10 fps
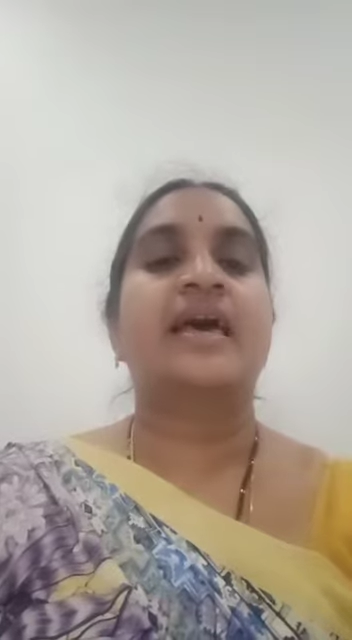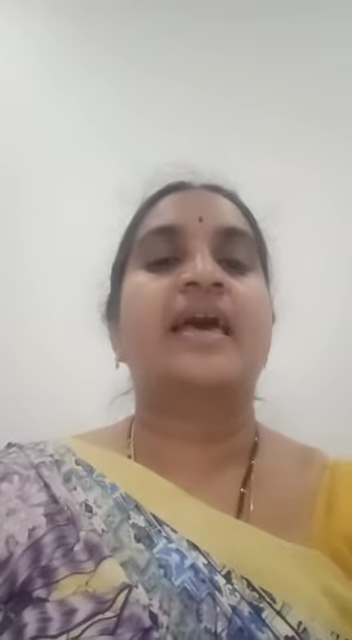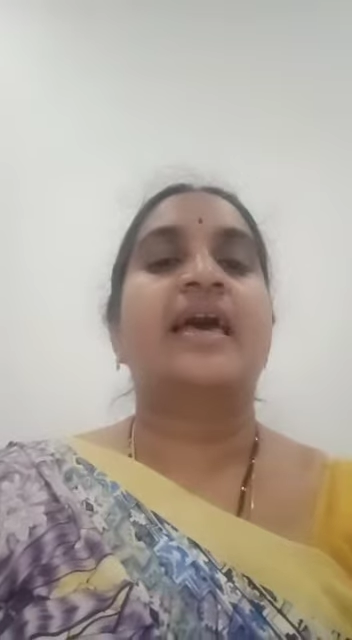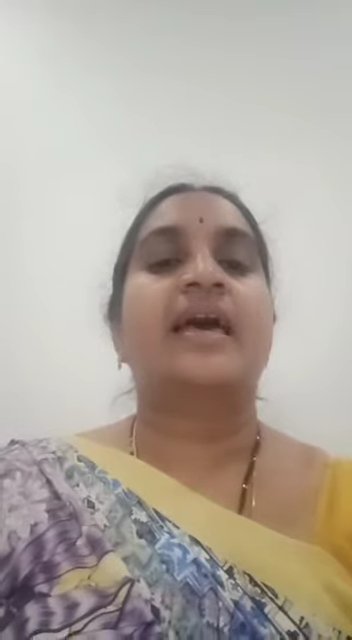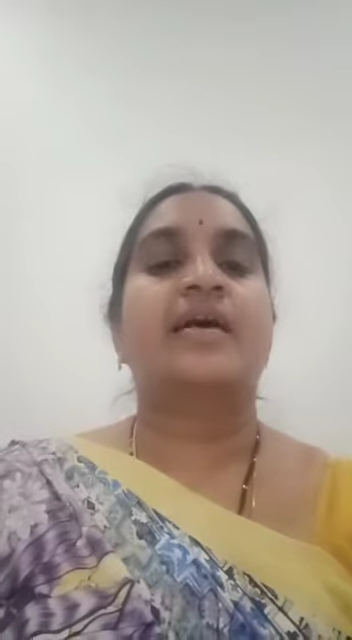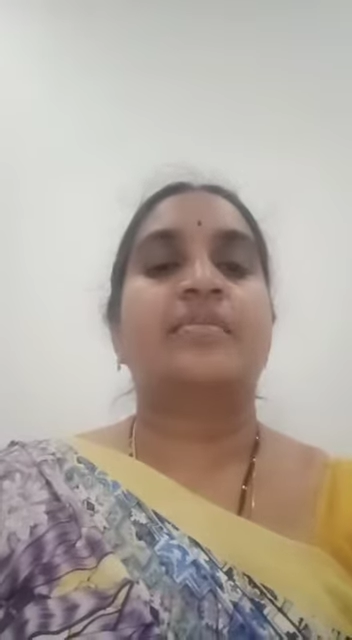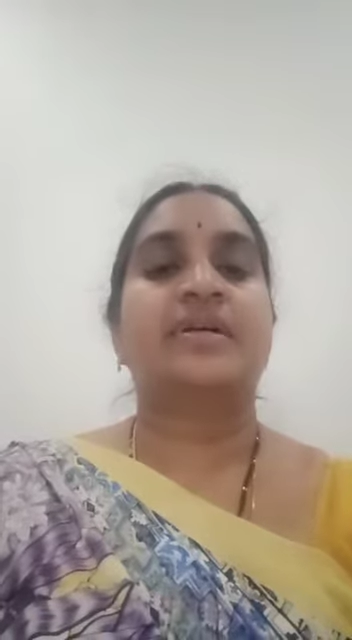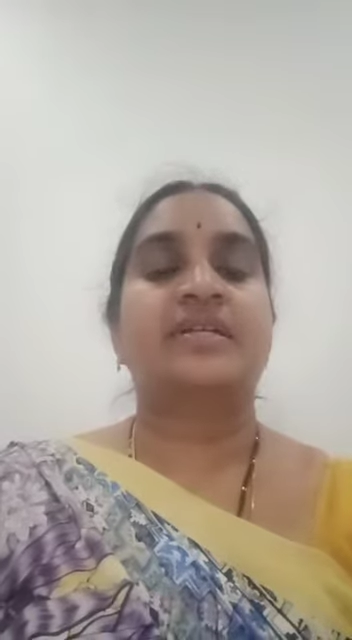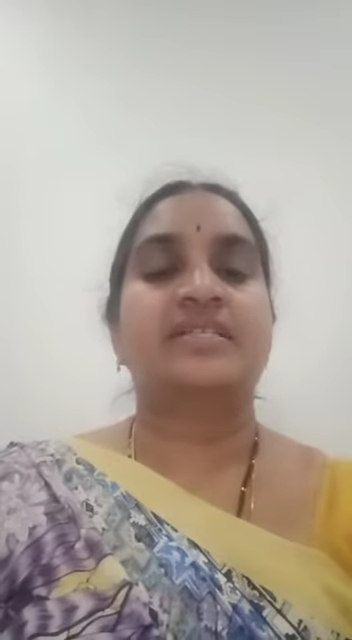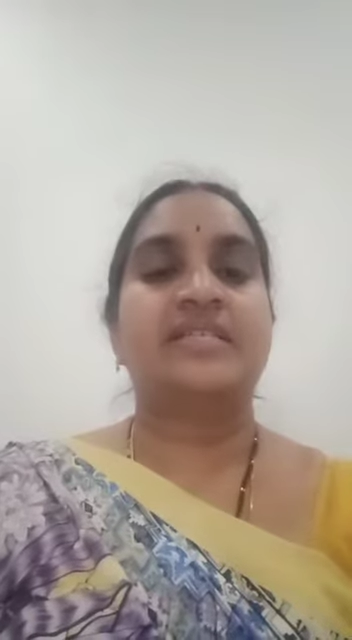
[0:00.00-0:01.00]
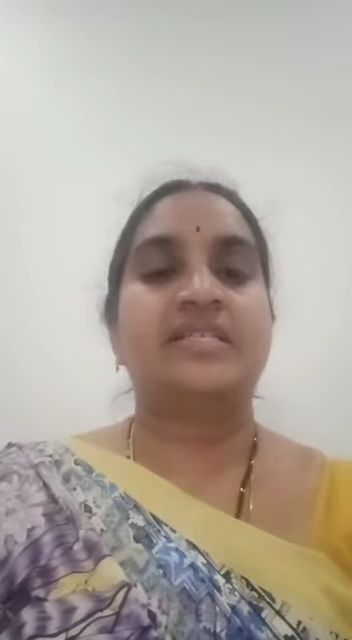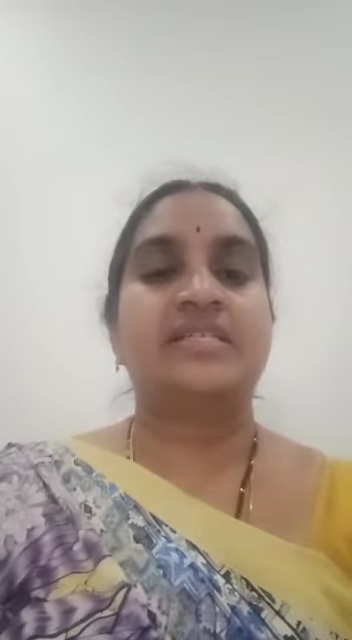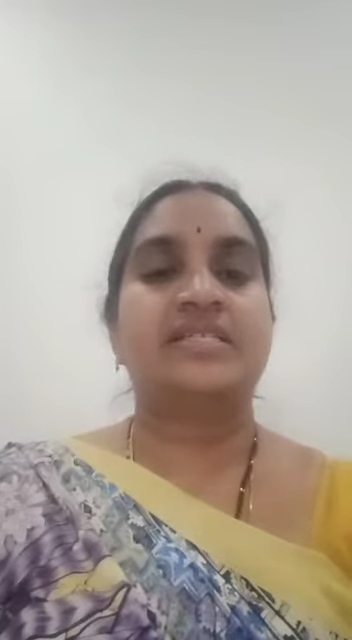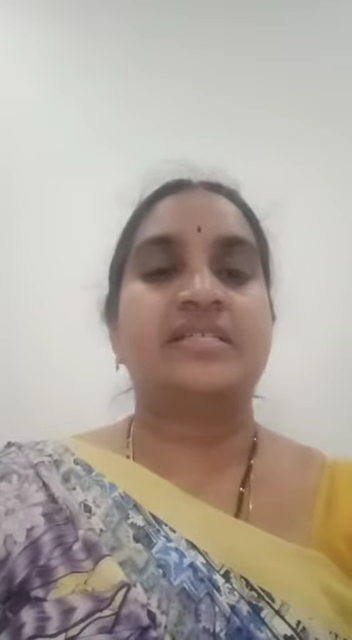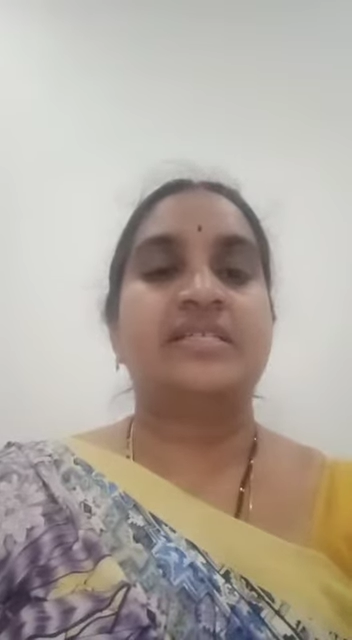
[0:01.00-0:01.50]
among
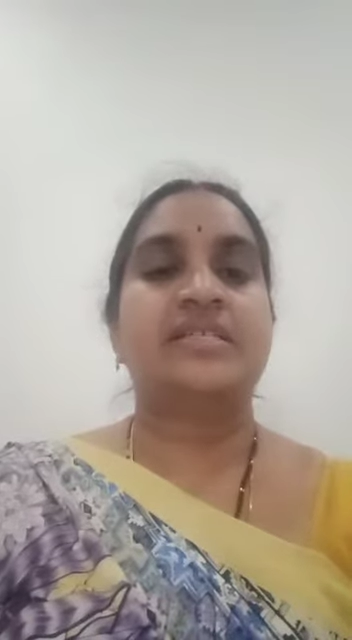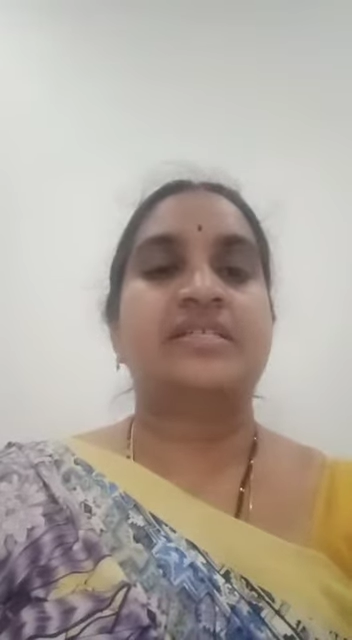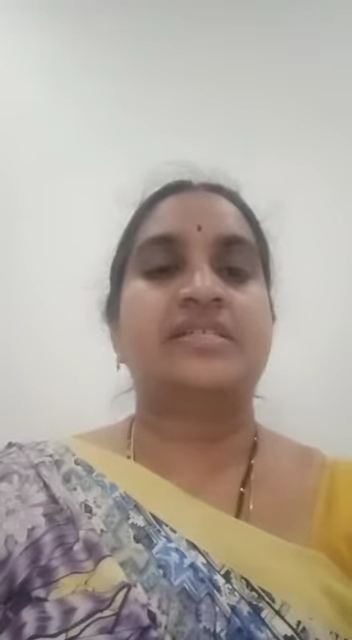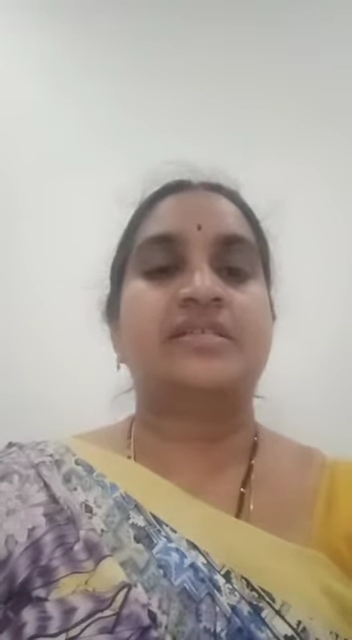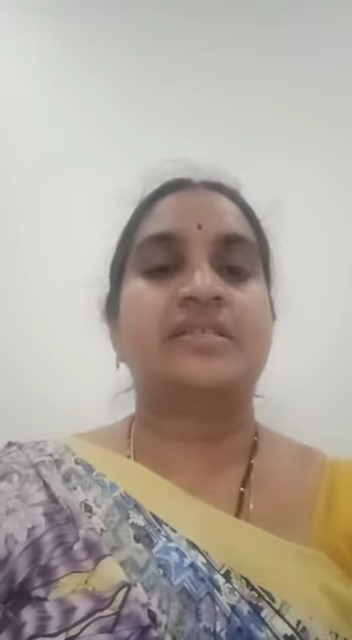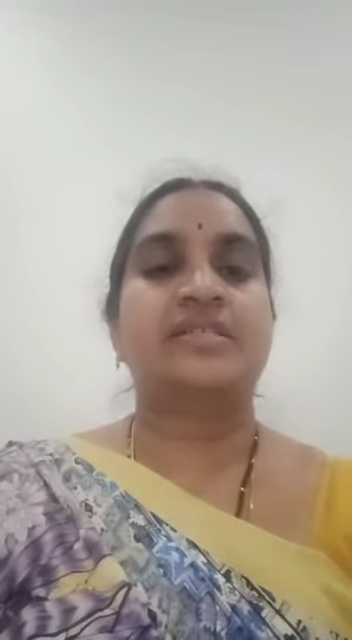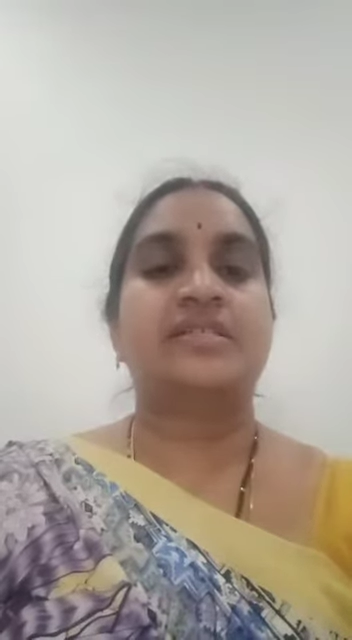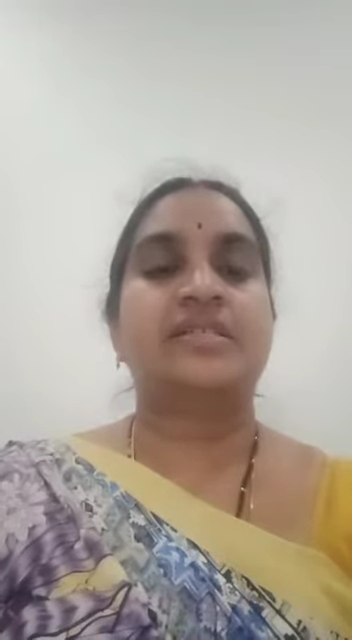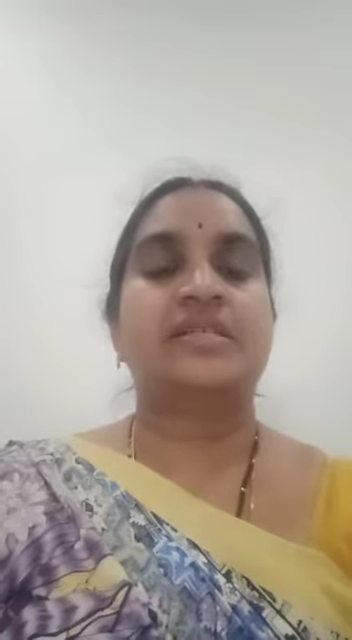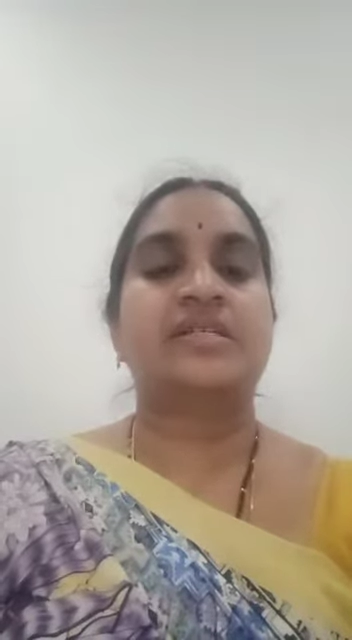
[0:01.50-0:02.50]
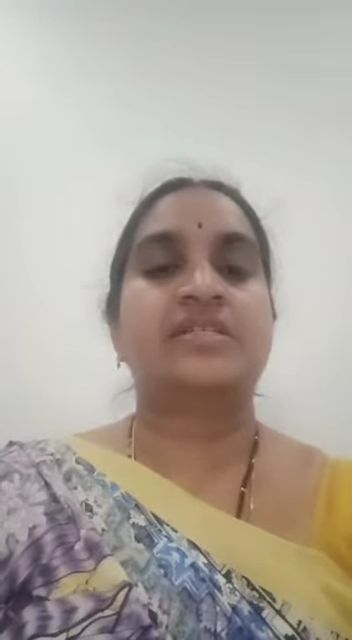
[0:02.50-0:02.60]
teachers, lecturers,